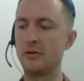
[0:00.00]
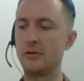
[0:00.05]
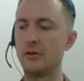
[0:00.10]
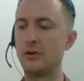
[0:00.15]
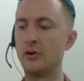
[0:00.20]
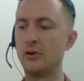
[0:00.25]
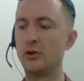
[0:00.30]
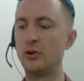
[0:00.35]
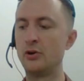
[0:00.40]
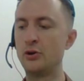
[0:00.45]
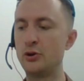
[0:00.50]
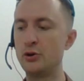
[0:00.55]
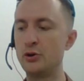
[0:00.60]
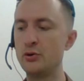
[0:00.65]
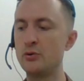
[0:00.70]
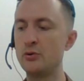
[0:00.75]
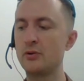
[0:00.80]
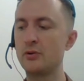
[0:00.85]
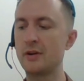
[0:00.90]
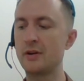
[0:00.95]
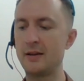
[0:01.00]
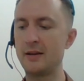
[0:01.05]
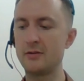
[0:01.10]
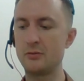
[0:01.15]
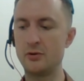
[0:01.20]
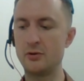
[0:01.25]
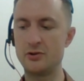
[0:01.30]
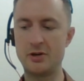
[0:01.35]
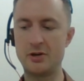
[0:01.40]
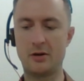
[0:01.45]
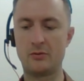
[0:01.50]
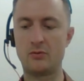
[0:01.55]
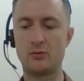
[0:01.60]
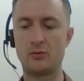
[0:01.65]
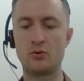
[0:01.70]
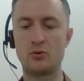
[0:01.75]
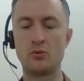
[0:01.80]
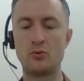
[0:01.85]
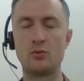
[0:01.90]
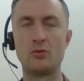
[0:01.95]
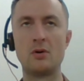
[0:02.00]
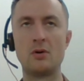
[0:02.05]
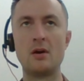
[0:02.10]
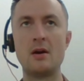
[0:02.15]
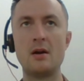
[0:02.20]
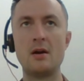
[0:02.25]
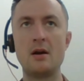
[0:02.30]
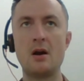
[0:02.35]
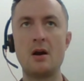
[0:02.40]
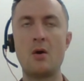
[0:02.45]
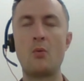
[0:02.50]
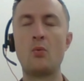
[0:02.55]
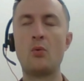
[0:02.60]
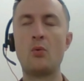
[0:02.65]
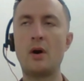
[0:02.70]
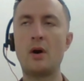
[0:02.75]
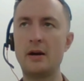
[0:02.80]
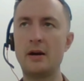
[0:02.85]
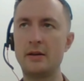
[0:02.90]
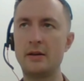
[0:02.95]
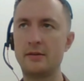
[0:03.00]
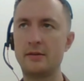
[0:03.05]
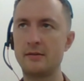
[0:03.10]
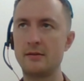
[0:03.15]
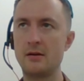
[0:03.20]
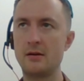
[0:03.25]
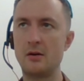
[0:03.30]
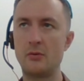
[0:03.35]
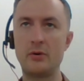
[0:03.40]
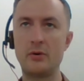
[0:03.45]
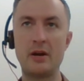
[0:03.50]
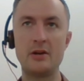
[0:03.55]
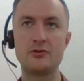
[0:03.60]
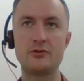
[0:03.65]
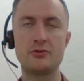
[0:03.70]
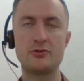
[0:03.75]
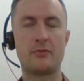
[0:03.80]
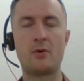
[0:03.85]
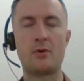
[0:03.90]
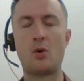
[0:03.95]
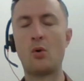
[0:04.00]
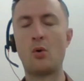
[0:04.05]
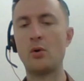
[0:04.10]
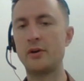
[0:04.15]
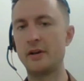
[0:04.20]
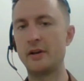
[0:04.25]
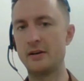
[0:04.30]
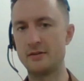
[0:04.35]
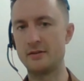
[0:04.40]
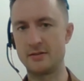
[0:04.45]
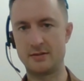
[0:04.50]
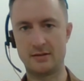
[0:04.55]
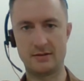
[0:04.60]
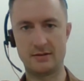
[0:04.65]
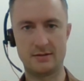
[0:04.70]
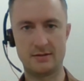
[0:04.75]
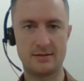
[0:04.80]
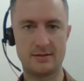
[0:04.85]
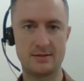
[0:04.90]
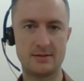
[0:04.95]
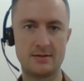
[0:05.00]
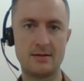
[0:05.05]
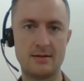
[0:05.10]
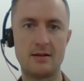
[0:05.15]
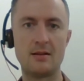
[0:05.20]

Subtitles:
you can reach out to wide range of audiences.